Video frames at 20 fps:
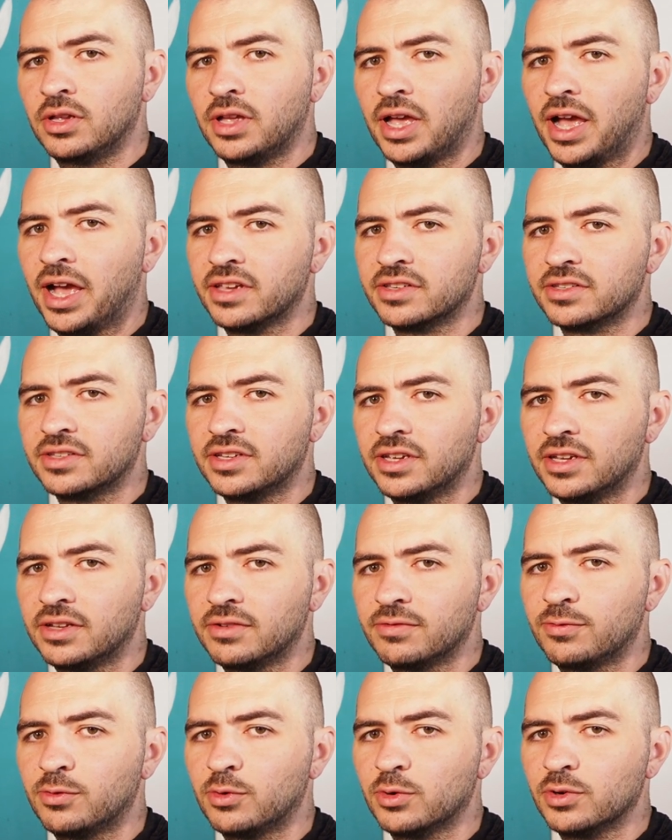
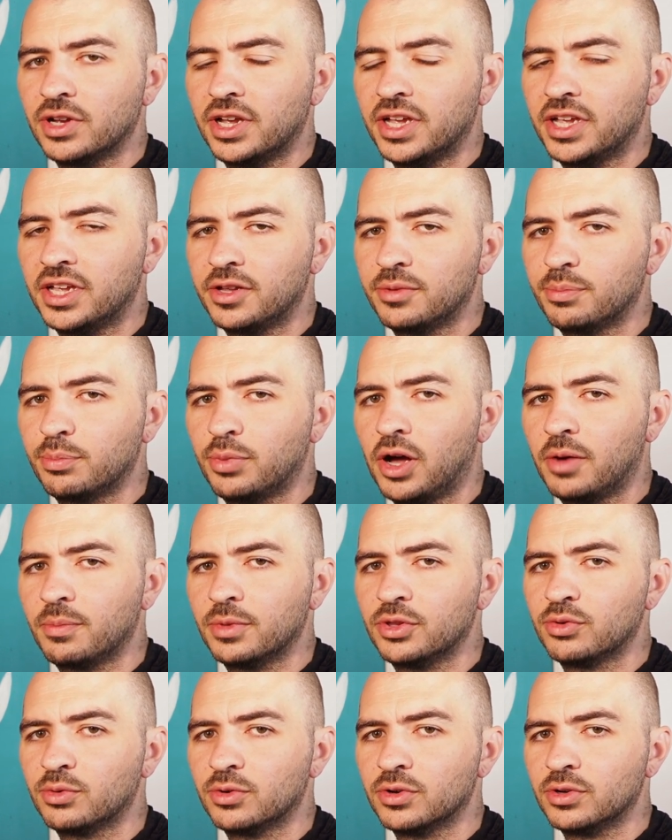asking for a
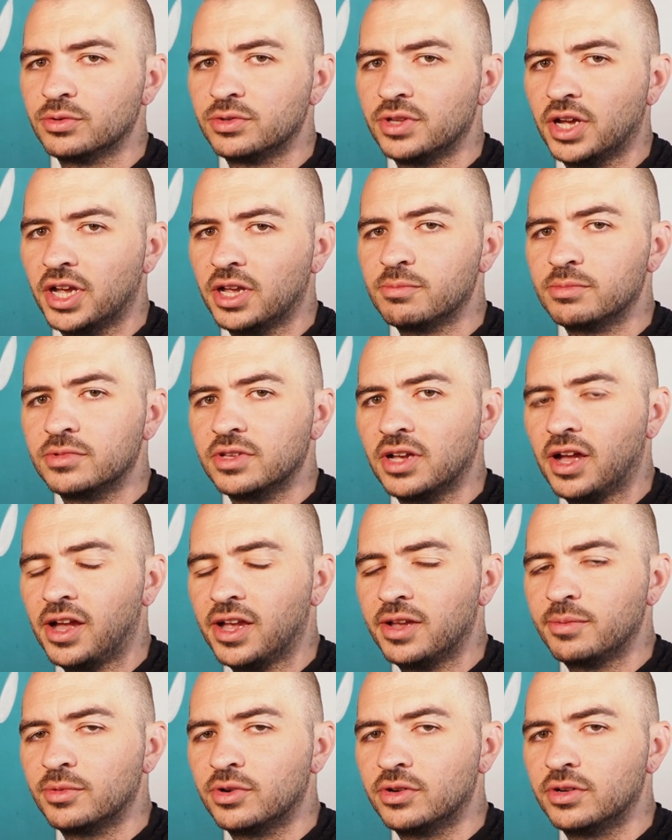Pomodoro type
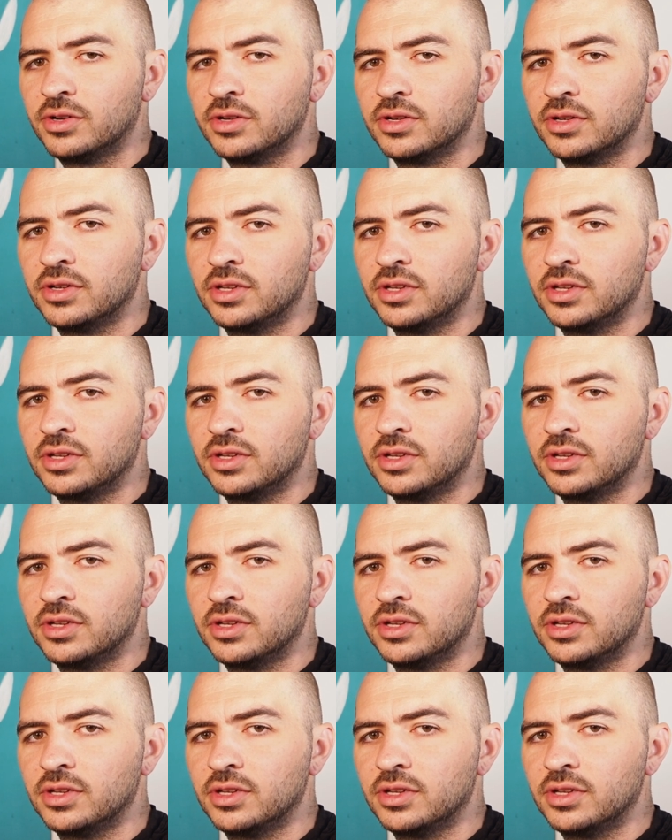timer